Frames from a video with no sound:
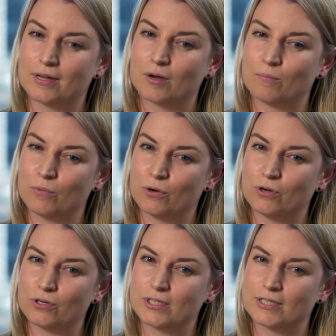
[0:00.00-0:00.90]

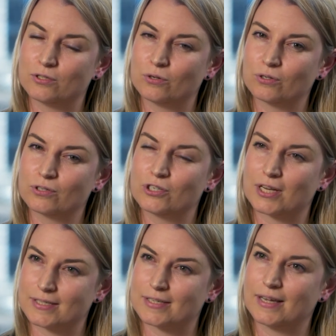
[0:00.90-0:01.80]
emerge, it's not
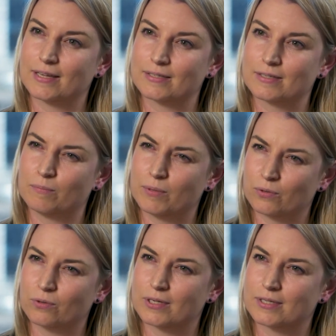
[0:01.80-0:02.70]
just against the
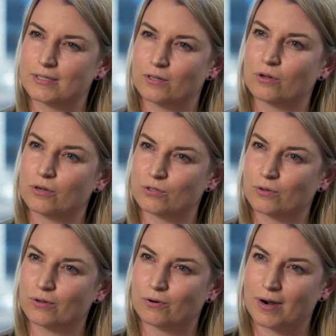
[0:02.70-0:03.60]
builders and those
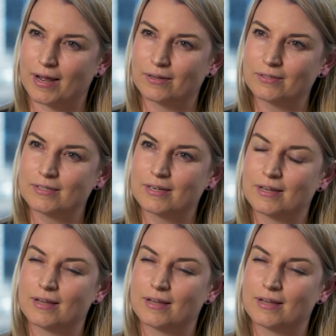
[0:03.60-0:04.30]
on the ground.